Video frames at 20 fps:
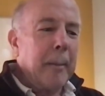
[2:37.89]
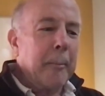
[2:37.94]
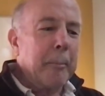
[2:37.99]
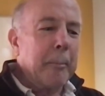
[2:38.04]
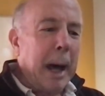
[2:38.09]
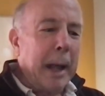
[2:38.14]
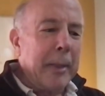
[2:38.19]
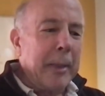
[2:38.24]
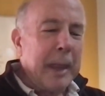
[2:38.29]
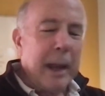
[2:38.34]

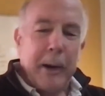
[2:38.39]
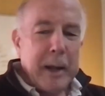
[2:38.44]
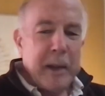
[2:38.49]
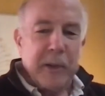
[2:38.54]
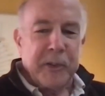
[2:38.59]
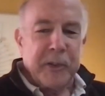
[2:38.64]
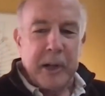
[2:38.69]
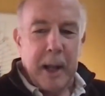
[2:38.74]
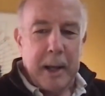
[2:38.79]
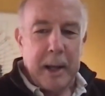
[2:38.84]
but there
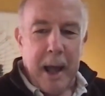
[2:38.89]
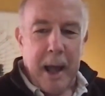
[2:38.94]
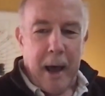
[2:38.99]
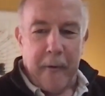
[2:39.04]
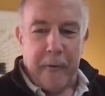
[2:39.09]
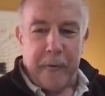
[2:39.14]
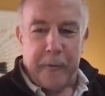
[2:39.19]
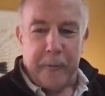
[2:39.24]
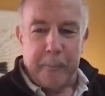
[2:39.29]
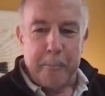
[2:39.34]
isn't
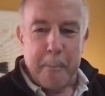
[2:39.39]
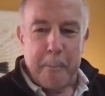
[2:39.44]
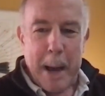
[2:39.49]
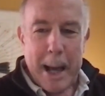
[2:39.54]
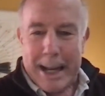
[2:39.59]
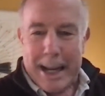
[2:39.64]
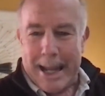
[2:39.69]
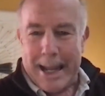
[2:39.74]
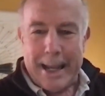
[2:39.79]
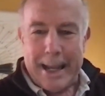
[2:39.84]
enough
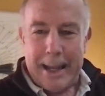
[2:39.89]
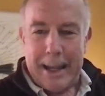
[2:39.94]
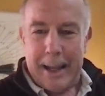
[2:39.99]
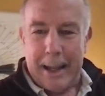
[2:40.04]
money